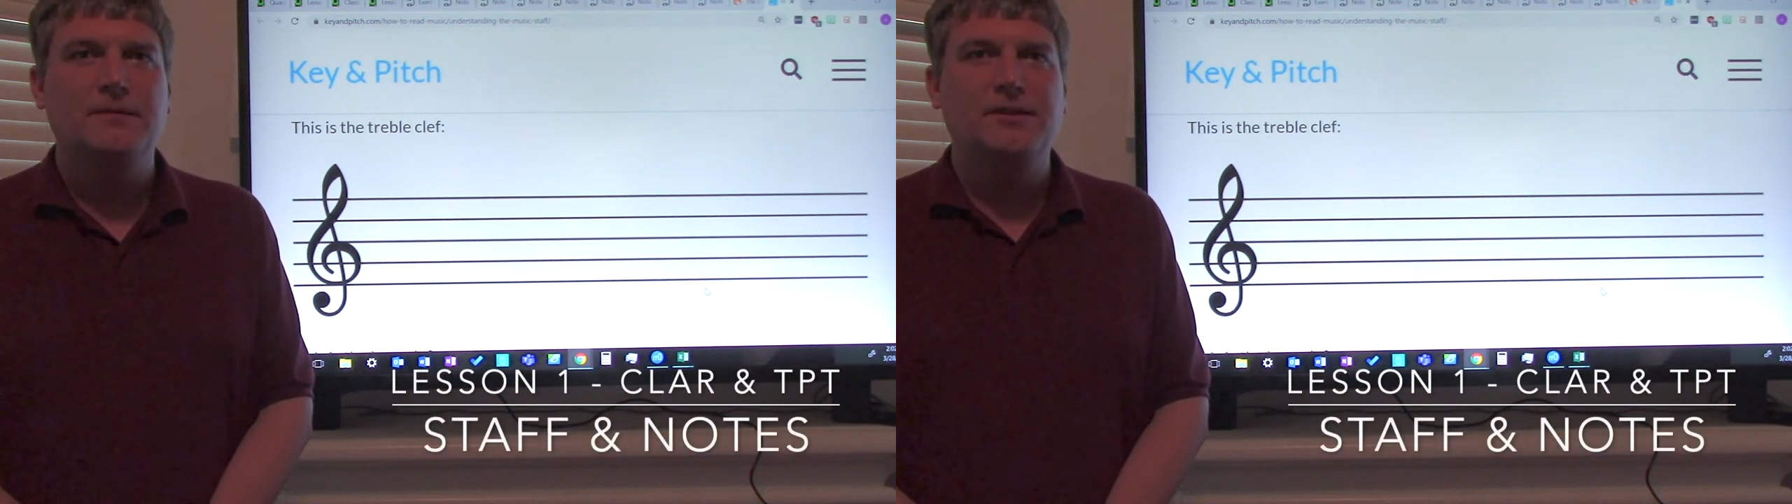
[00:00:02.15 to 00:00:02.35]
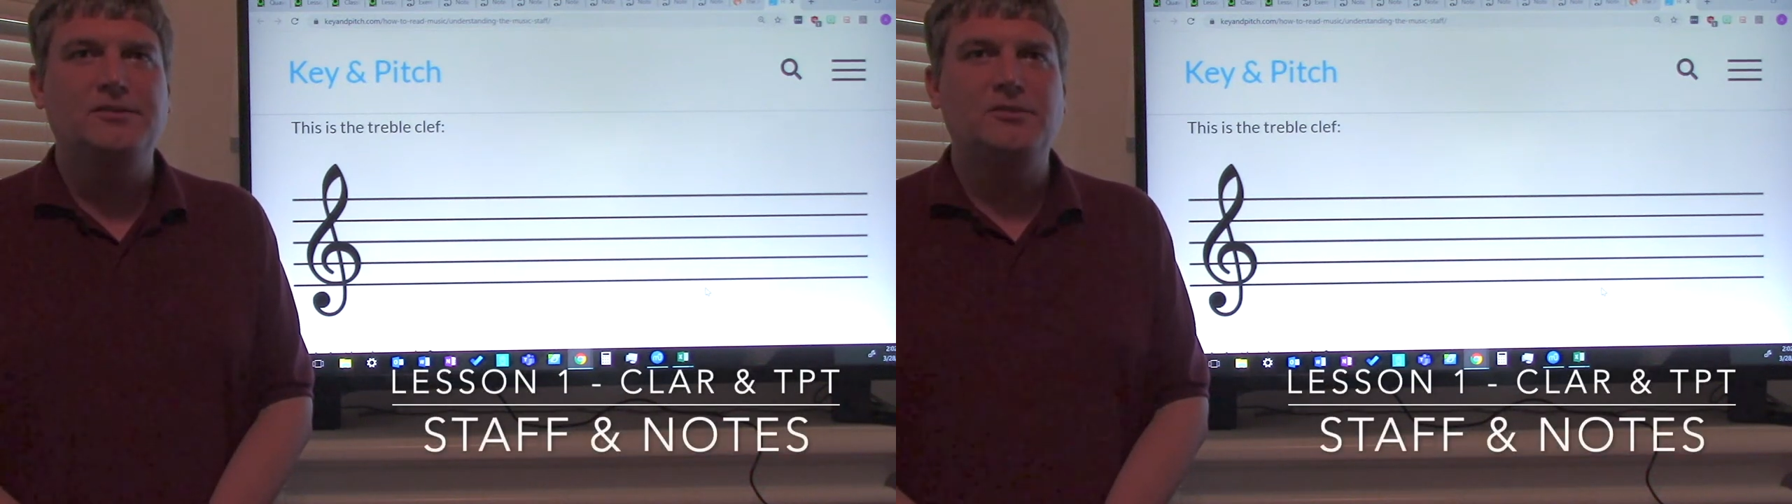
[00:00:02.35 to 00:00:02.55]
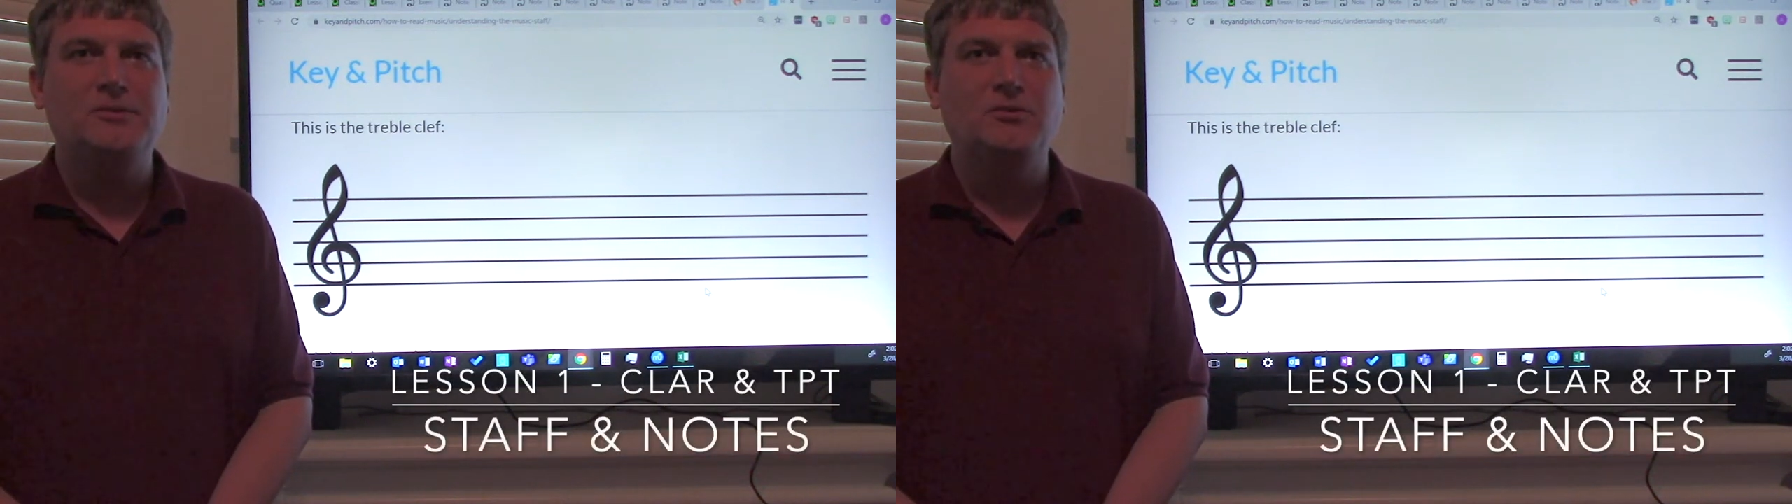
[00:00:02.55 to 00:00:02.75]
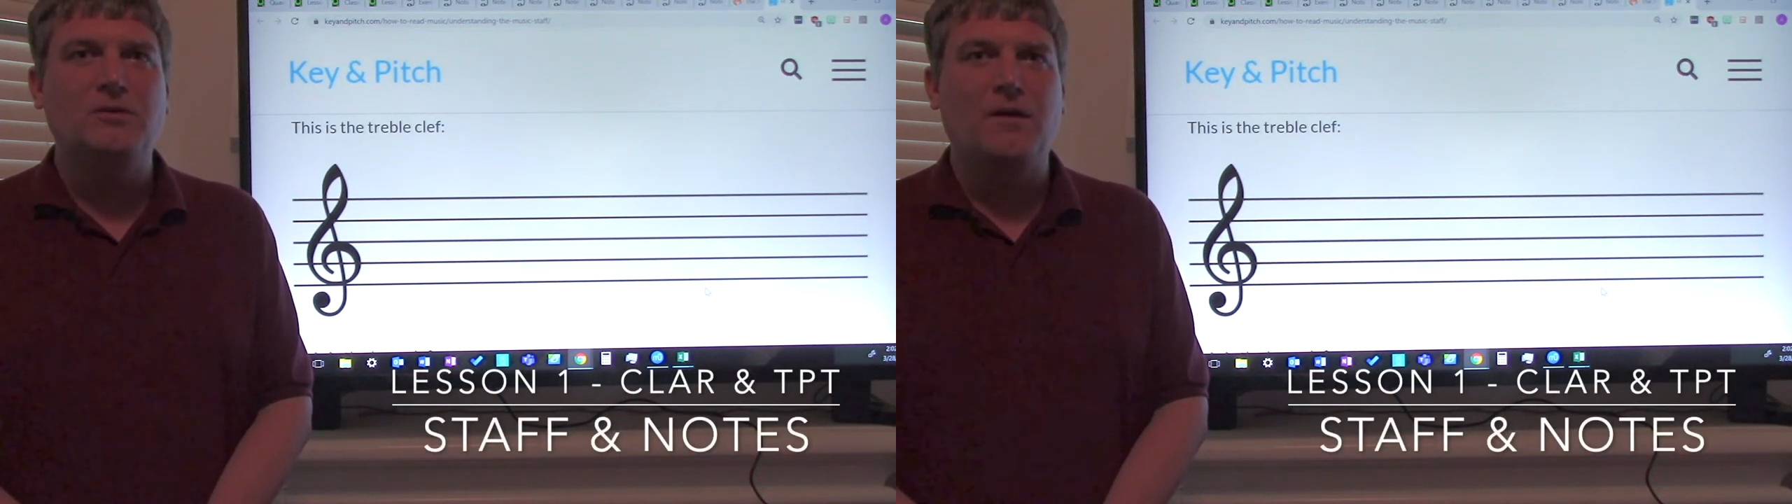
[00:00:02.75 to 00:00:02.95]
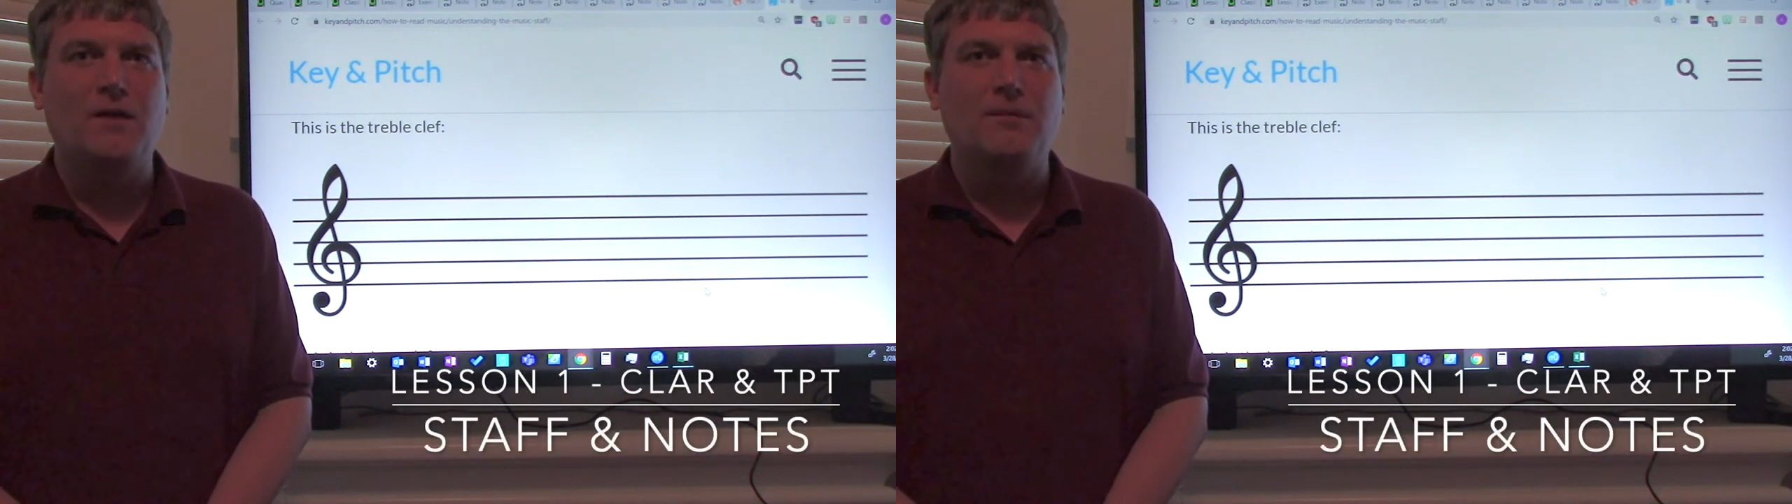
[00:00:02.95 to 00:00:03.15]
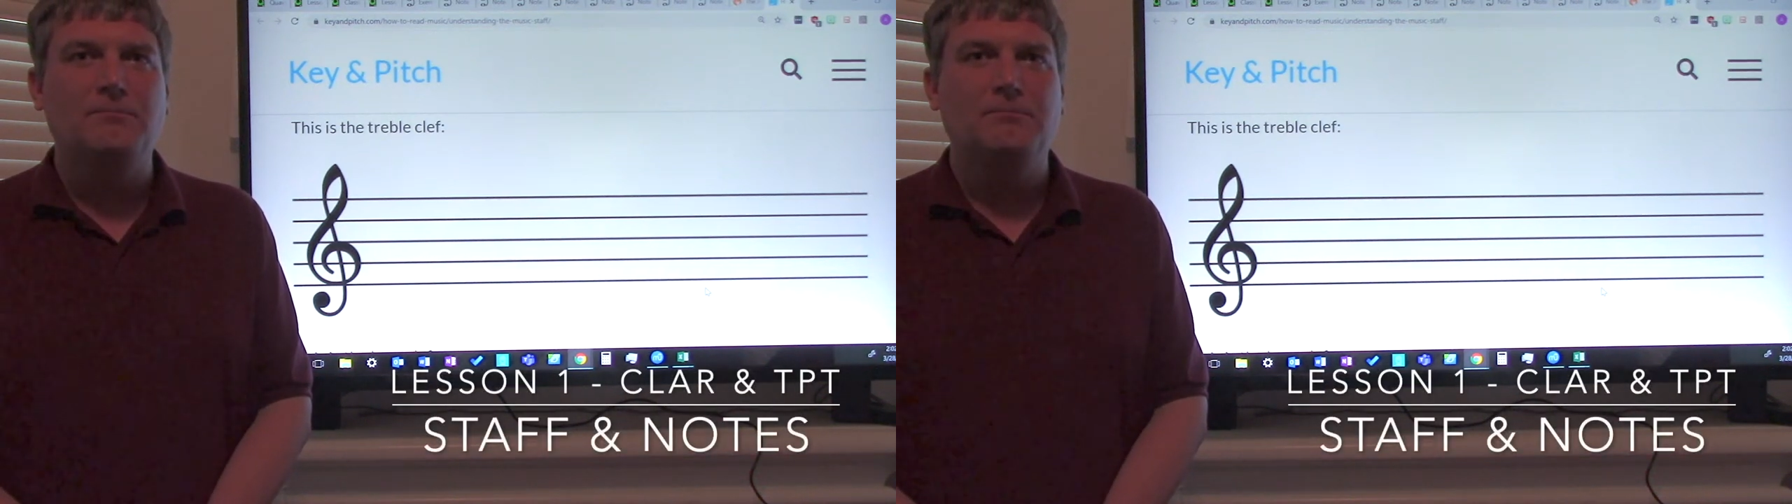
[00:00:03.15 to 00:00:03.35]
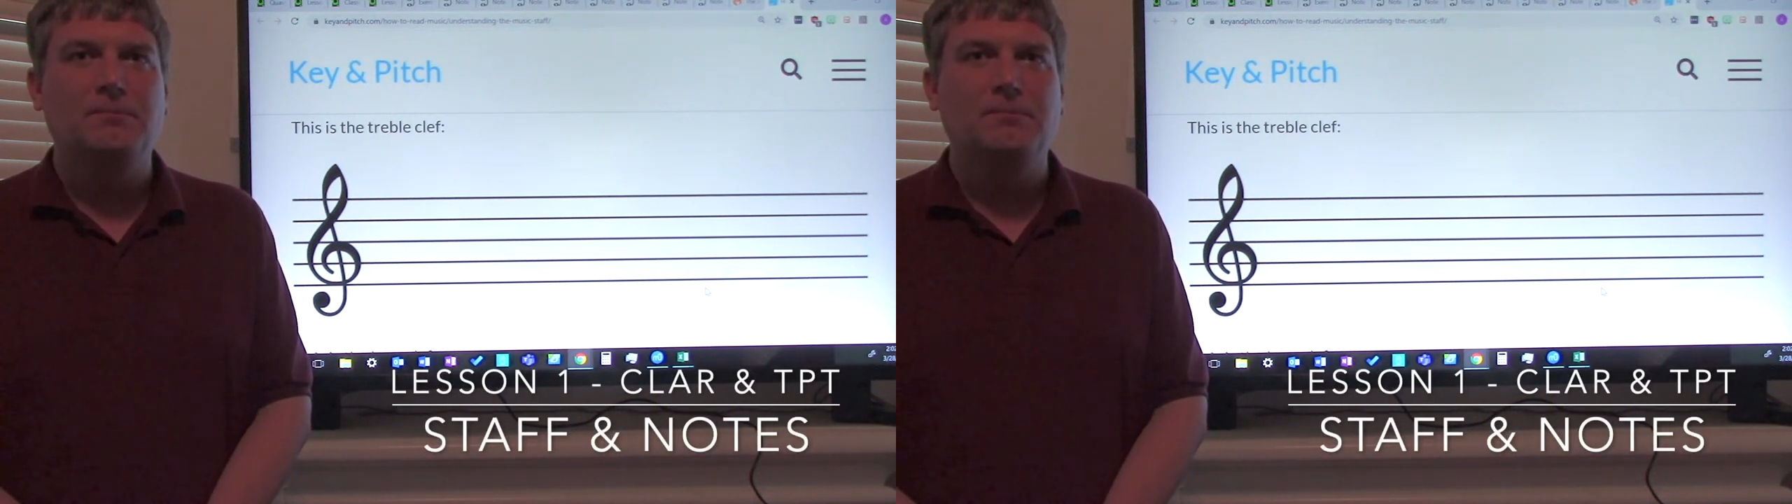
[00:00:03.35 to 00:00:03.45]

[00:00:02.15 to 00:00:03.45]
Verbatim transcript: This is Mr. Dunlop.